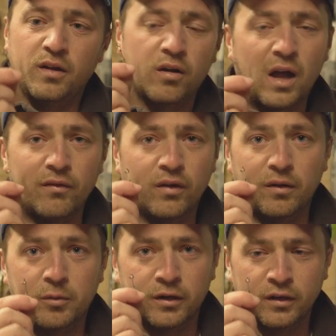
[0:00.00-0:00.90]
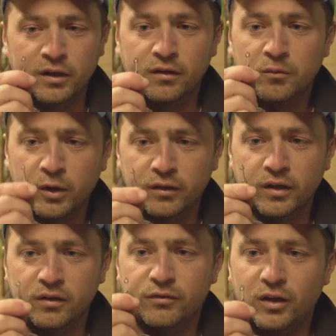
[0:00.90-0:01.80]
I haven't had one of
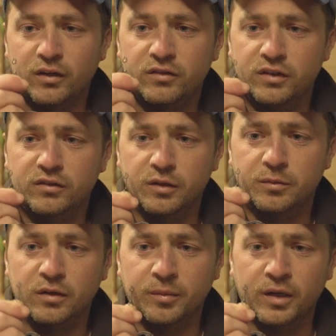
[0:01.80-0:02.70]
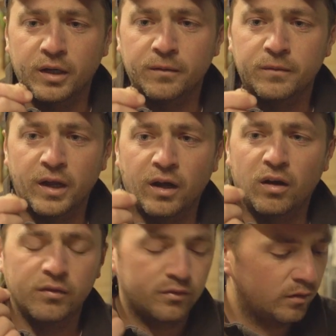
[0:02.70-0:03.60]
these fast touch clips let me down.
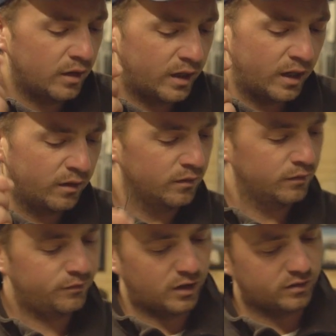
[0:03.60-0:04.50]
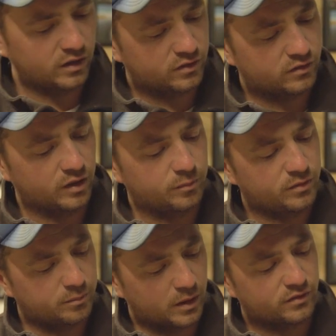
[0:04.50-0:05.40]
Now, again, fast touch
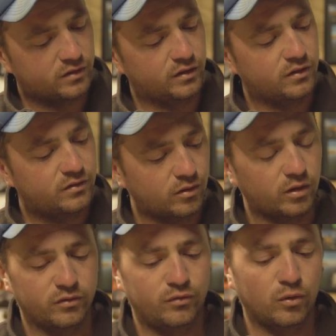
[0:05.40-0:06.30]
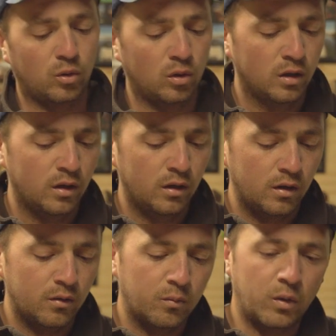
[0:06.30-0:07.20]
clips, mustard, size 4,
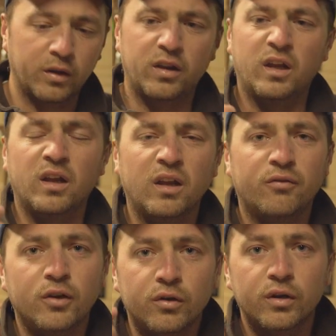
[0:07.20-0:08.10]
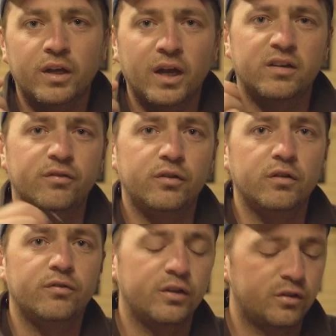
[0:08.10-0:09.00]
one thing, if you do catch a
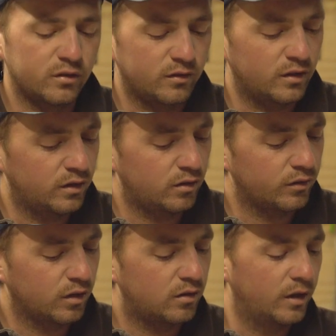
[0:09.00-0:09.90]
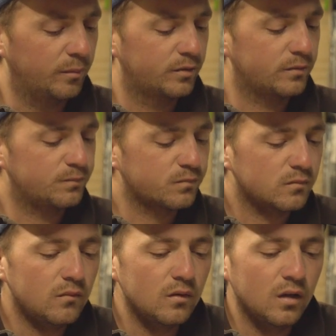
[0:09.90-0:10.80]
few fish on the clips,
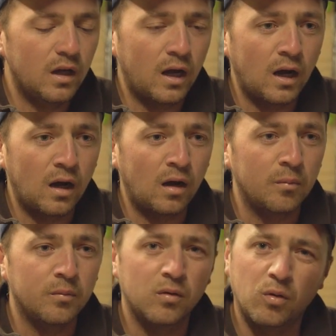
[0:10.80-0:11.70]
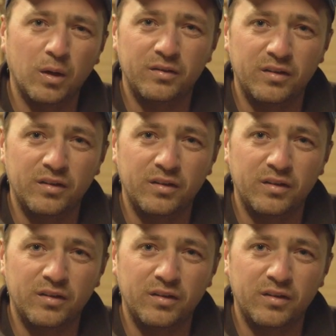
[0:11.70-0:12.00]
always